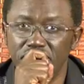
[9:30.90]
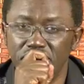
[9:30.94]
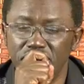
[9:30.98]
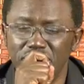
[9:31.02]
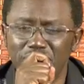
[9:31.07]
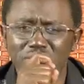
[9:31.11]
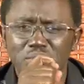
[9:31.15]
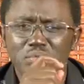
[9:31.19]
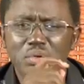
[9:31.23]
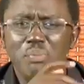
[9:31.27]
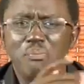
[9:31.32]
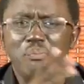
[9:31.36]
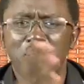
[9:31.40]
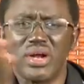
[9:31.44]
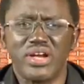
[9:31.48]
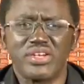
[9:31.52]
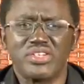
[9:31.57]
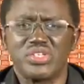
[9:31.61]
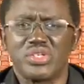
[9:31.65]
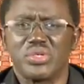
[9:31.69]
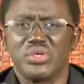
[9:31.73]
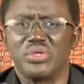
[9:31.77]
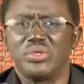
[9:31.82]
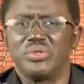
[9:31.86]
Let's be
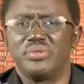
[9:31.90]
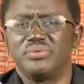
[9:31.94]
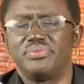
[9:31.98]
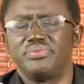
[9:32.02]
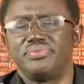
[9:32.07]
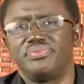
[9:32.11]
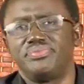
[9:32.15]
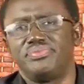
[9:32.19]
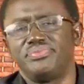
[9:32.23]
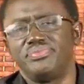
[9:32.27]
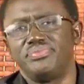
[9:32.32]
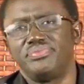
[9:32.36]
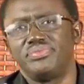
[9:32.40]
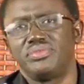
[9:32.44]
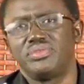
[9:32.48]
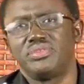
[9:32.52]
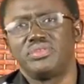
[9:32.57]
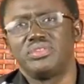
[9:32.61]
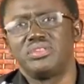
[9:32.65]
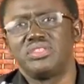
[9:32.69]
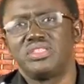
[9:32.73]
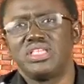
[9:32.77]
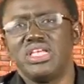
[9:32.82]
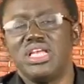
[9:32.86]
practical.
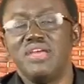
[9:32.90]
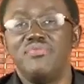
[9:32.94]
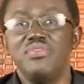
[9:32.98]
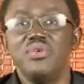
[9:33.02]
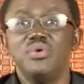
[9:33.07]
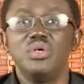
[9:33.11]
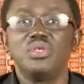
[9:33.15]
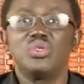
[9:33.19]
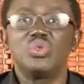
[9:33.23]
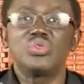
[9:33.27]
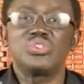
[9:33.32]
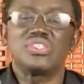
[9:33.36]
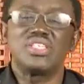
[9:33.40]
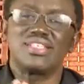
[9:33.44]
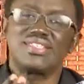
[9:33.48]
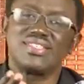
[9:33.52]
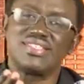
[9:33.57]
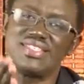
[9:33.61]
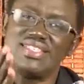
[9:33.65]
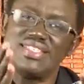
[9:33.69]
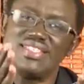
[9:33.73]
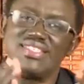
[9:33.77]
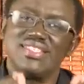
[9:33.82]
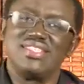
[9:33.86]
If you want to
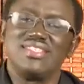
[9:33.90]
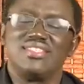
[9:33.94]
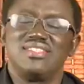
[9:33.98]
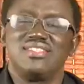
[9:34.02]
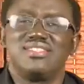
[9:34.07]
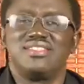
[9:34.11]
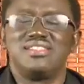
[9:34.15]
succeed,